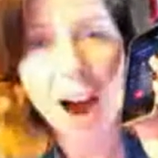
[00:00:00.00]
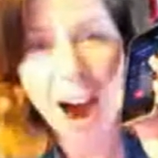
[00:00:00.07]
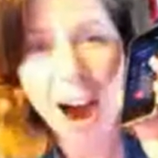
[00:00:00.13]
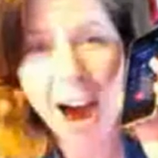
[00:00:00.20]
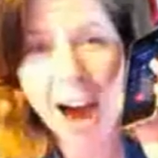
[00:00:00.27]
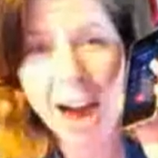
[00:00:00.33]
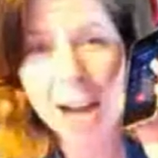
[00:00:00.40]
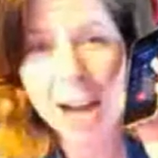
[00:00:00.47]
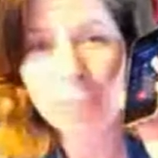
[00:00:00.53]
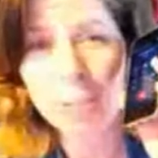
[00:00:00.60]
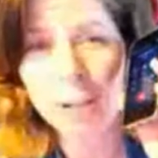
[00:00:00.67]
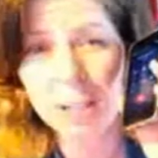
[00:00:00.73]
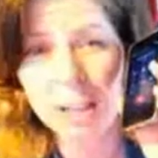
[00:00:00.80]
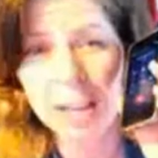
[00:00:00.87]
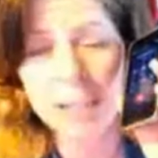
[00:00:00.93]
I'm
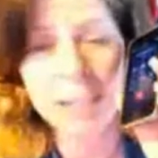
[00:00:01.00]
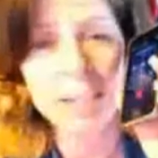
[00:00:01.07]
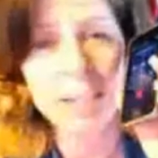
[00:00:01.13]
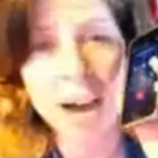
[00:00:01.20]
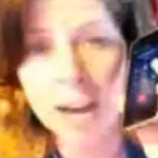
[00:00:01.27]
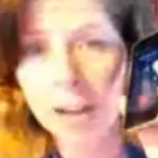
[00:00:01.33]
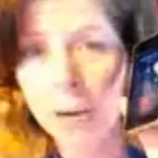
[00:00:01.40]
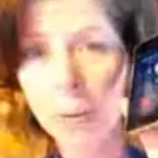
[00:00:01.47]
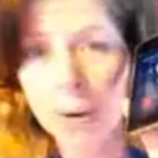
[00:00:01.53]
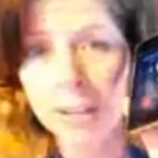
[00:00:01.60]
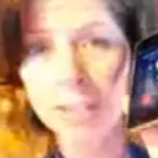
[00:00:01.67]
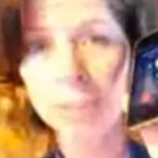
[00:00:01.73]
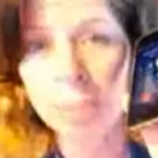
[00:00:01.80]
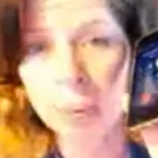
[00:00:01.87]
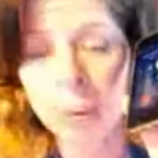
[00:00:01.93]
politely not going to
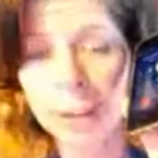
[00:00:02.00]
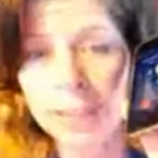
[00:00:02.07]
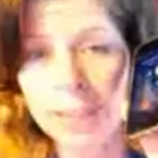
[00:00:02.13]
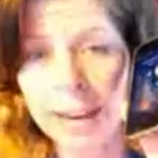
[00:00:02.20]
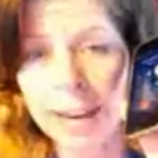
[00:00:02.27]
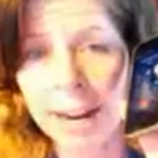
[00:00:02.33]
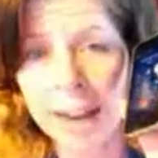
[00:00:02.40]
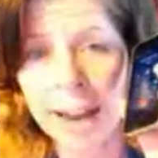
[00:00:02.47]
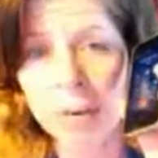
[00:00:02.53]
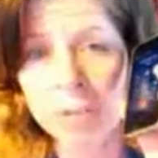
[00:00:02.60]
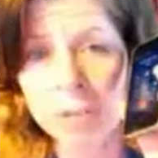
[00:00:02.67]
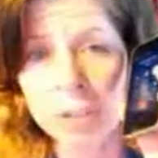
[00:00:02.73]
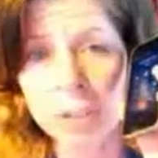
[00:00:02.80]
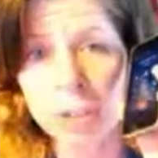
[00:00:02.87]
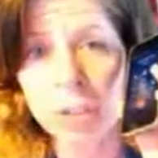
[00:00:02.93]
point that out to
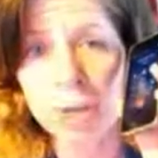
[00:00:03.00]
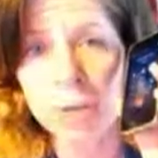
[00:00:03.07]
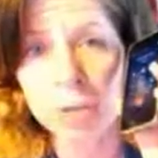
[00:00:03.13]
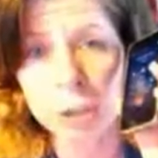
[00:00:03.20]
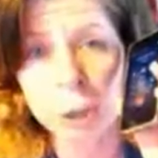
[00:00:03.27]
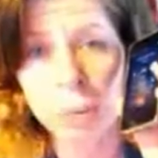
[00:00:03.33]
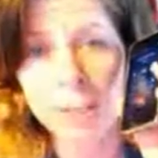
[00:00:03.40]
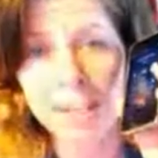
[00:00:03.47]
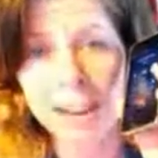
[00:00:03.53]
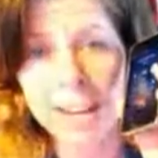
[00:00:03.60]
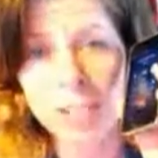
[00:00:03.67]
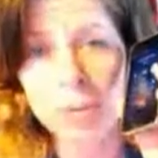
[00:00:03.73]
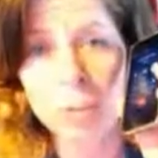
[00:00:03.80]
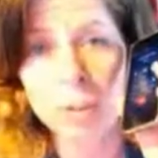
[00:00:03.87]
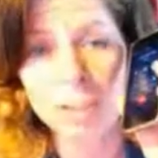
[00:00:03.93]
you. So yes,
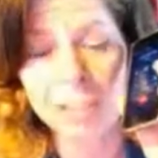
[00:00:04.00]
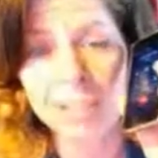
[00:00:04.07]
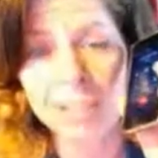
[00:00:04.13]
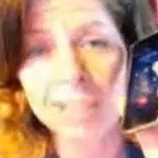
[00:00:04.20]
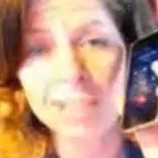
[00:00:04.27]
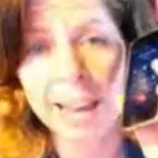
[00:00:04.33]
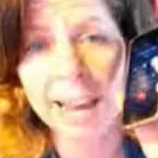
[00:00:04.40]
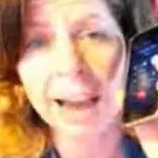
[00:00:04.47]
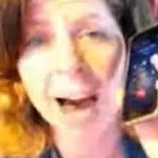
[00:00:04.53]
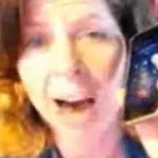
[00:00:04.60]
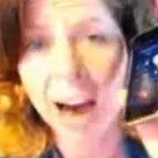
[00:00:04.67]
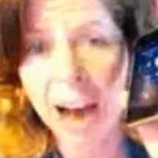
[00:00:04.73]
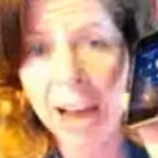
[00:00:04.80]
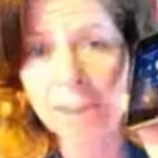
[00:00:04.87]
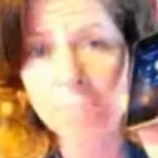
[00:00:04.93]
we'll just say
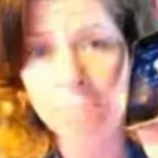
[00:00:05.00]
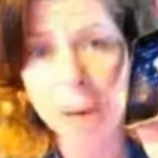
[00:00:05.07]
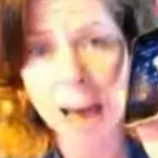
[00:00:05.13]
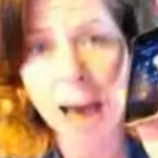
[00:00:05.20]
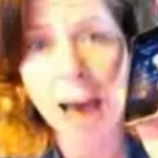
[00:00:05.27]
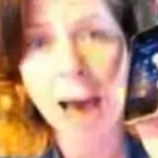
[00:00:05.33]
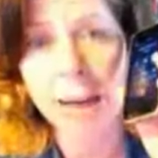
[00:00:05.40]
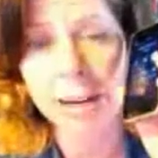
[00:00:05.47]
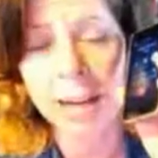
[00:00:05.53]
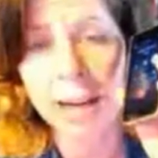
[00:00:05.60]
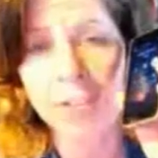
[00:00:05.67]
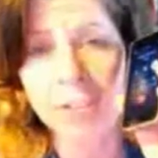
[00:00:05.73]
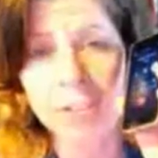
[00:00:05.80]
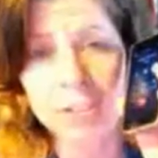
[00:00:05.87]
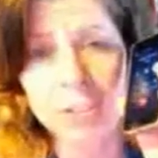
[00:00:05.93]
I'm mad at the
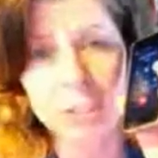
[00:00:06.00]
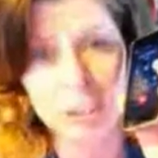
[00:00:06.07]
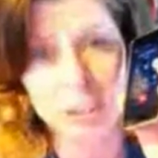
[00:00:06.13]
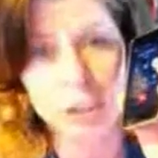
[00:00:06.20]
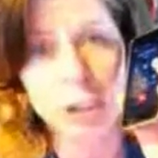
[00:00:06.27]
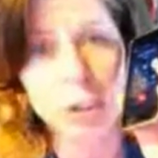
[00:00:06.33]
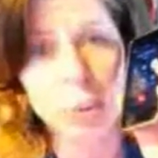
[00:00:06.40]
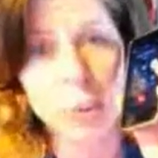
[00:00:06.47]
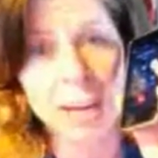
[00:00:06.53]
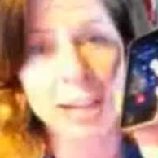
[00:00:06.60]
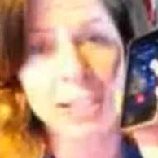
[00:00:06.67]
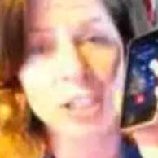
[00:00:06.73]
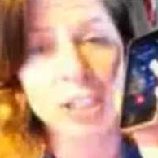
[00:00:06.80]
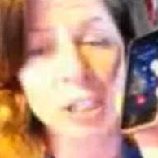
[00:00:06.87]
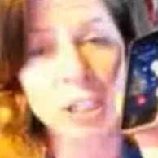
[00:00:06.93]

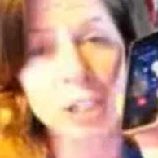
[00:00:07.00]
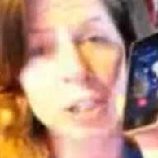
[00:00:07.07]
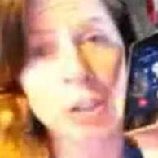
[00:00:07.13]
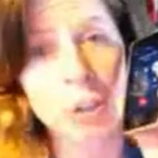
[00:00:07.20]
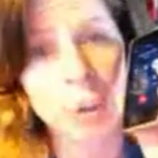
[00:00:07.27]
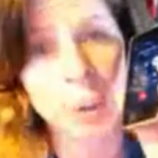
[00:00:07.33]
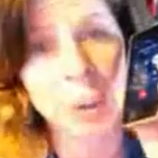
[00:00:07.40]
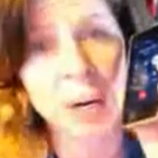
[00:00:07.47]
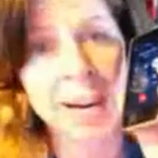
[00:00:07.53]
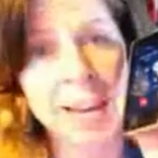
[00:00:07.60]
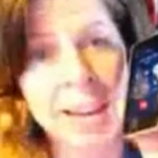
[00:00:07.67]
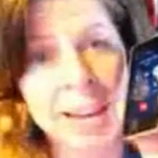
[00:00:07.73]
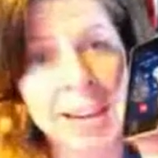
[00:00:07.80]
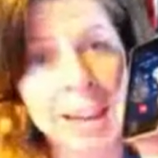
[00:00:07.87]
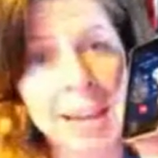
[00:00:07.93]
situation you're
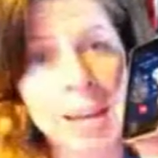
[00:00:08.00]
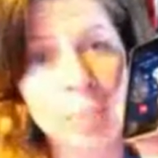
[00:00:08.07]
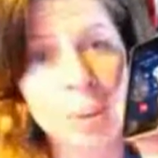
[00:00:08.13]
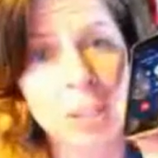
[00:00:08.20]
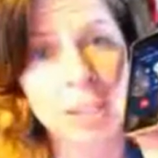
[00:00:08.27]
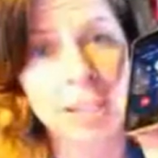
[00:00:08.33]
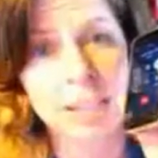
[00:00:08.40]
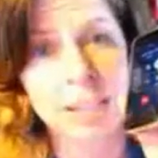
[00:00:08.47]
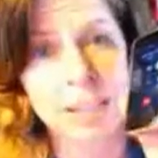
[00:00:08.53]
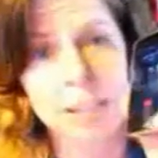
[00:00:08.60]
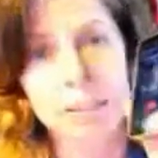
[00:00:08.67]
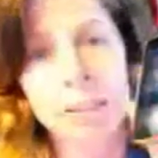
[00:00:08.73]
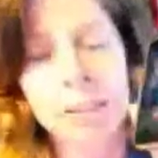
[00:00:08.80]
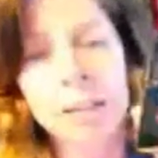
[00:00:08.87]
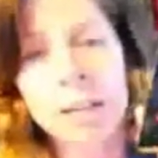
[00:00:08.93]
enabling.
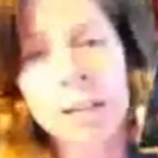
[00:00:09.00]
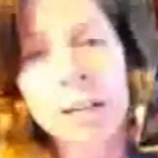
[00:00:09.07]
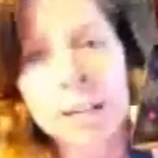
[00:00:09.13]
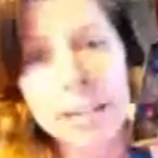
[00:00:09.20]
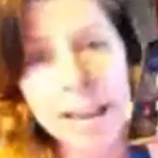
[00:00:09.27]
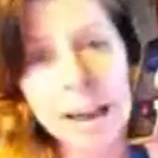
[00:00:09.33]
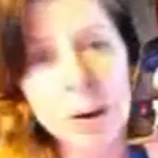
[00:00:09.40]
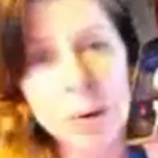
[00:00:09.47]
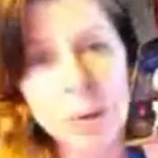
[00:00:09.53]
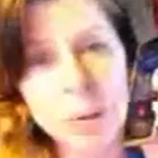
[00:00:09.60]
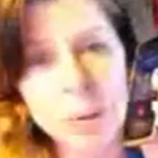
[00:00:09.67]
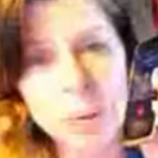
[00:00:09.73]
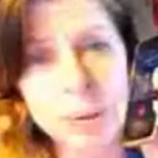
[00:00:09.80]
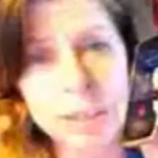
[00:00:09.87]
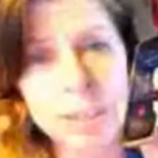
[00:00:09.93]
Now, who do
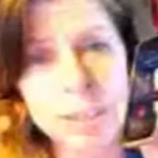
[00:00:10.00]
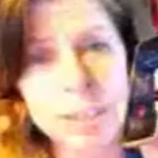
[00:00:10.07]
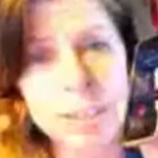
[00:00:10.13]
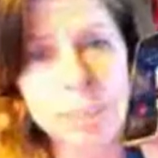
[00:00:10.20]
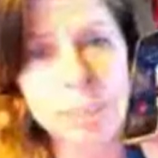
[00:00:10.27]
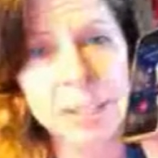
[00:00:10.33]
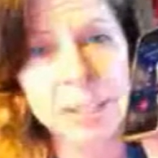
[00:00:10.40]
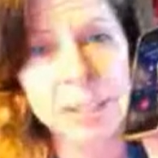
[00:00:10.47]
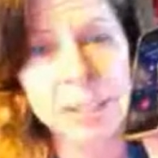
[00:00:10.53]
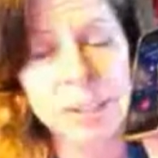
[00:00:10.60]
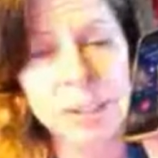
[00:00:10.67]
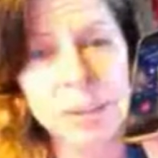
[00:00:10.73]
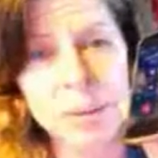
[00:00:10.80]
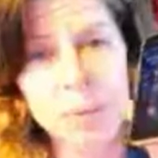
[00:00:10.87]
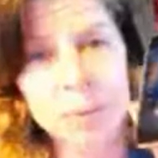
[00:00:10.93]
I need to speak to?